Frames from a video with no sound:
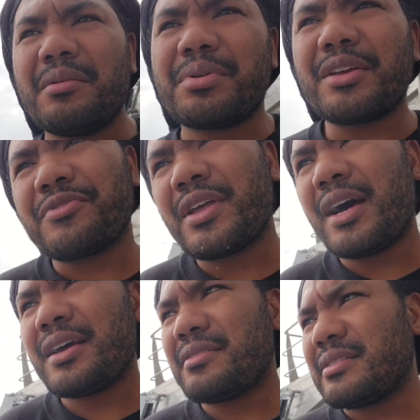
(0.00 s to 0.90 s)
But if
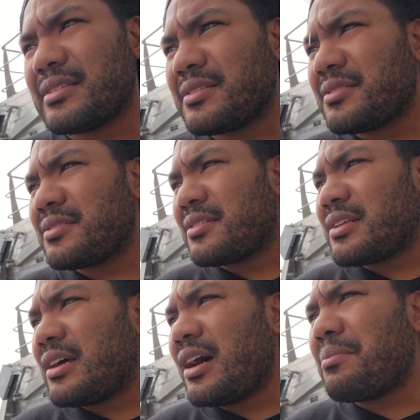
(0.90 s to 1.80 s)
not,
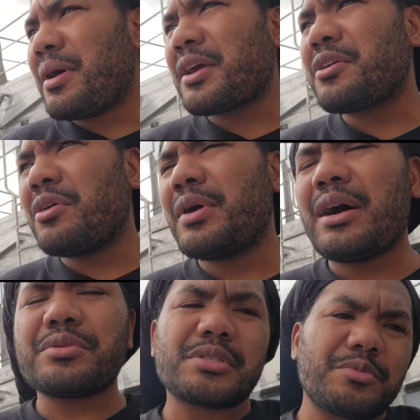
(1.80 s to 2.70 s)
I might go
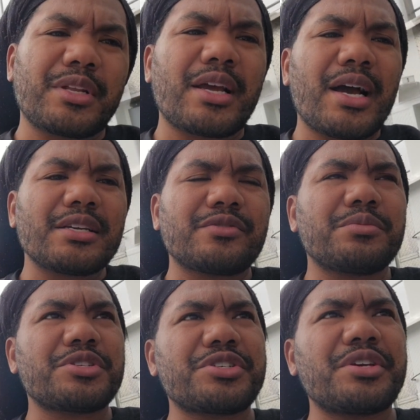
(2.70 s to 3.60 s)
out with some of the guys
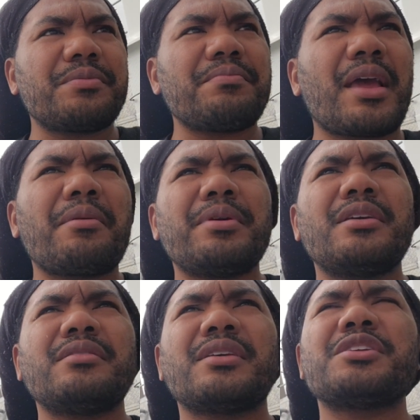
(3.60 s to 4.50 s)
from the ship, maybe.